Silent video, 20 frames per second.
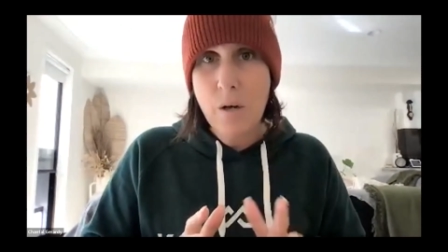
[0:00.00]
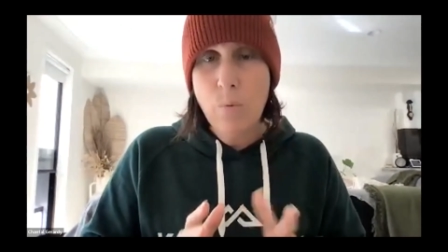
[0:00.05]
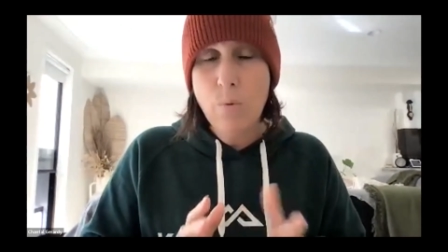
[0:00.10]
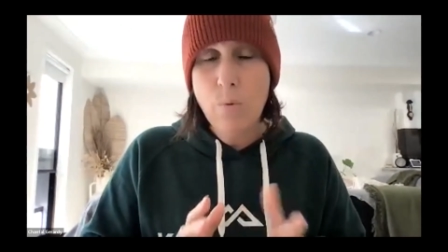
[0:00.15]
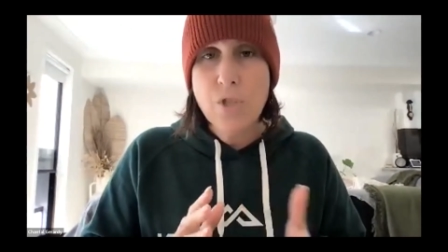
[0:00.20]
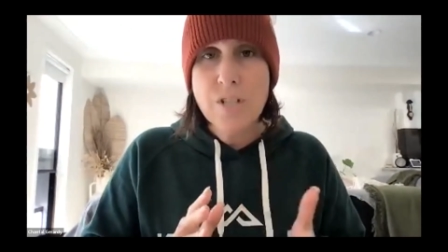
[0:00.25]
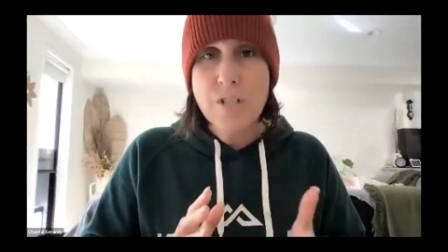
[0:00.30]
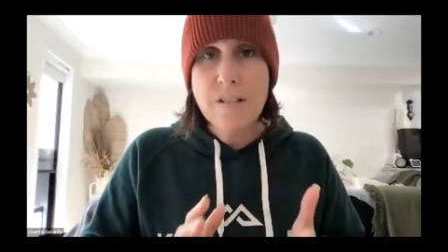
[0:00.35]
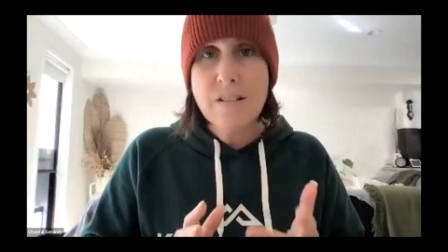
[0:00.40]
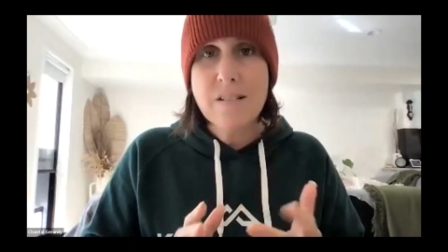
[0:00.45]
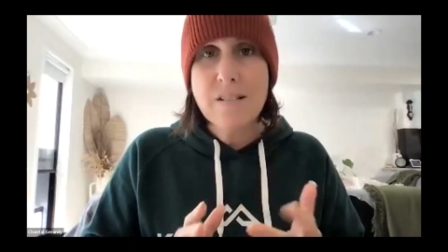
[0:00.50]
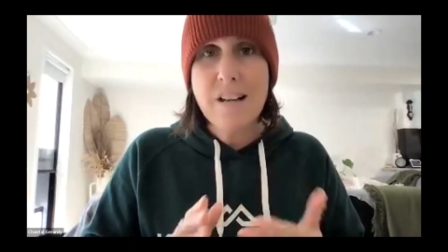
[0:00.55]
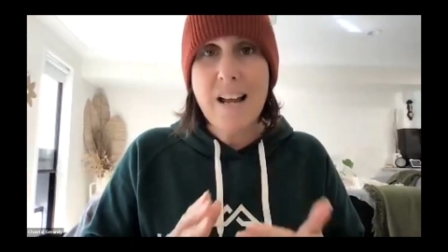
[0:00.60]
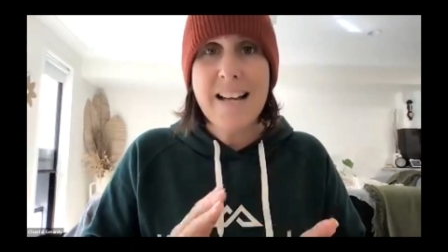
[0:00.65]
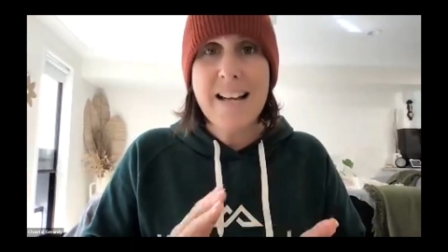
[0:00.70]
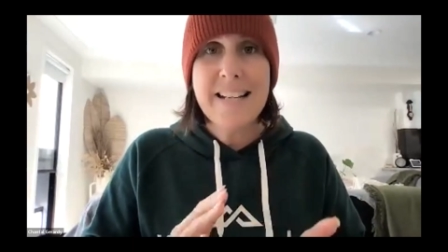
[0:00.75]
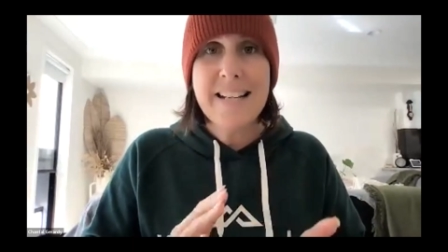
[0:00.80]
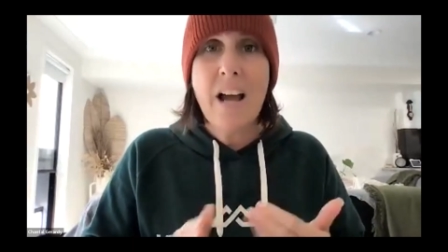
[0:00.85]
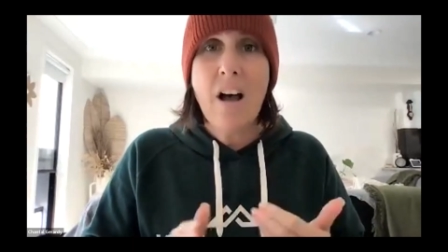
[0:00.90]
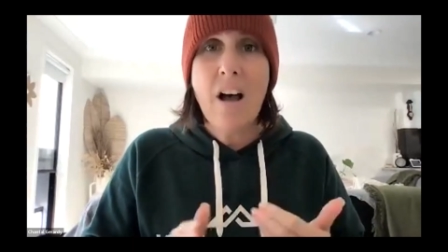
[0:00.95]
which is a
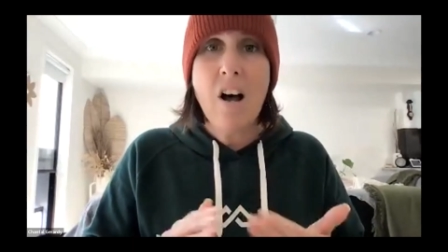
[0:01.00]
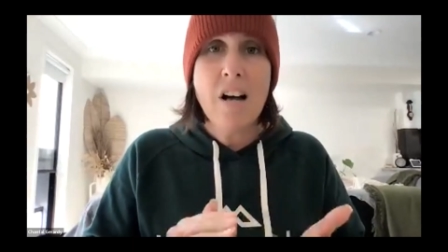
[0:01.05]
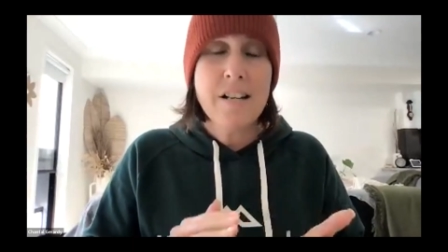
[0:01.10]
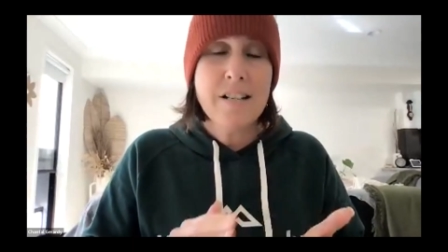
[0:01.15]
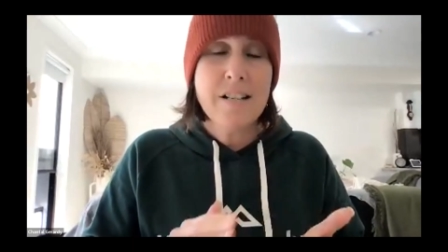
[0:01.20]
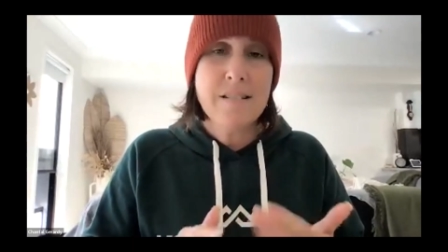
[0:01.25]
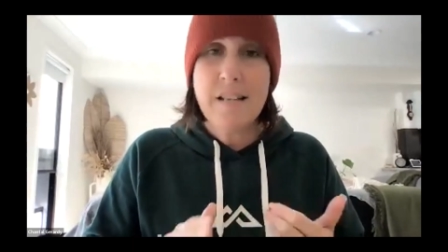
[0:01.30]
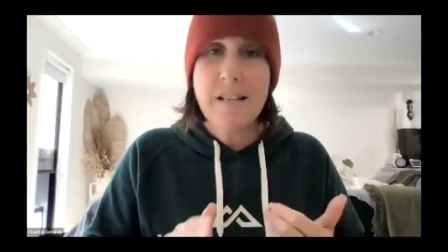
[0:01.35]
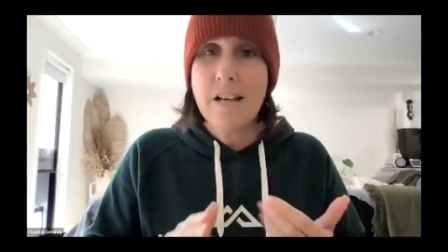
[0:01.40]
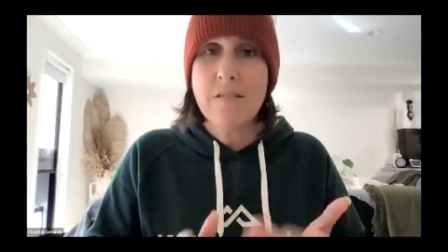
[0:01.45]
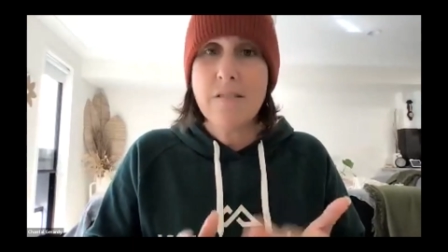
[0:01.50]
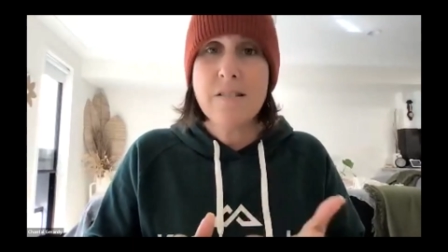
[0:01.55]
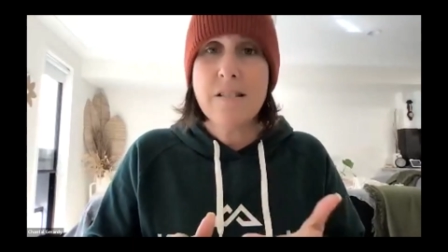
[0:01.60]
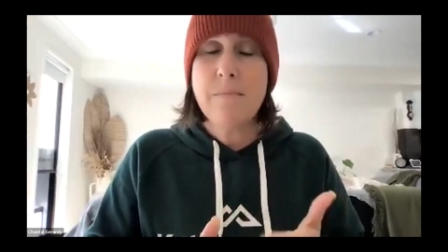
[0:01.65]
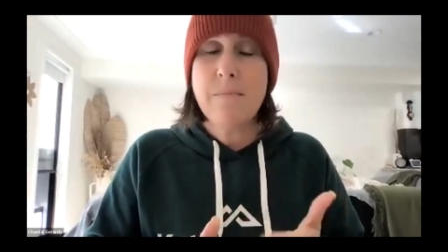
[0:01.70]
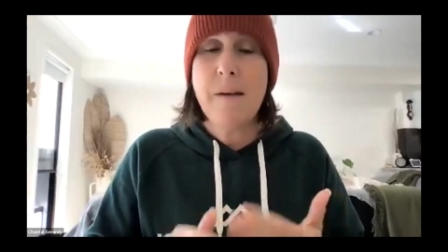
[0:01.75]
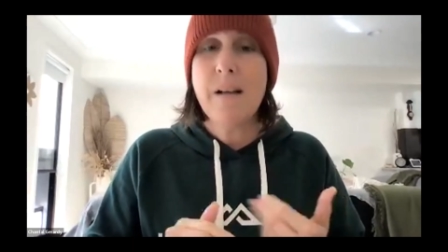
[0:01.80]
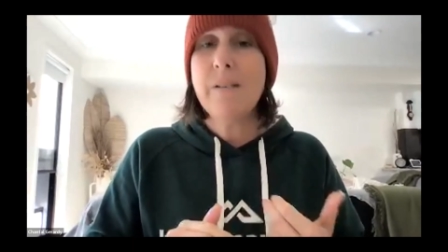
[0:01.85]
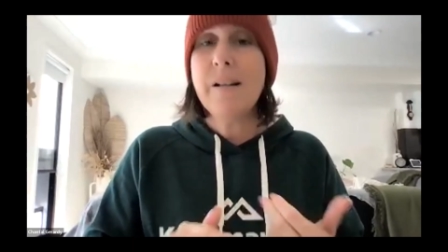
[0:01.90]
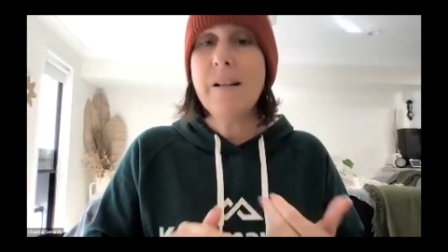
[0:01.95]
slightly harder sales
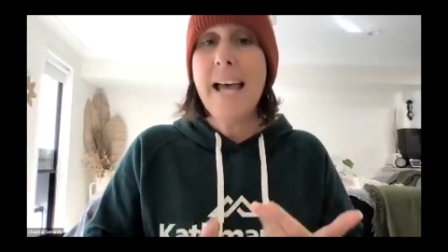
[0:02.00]
email.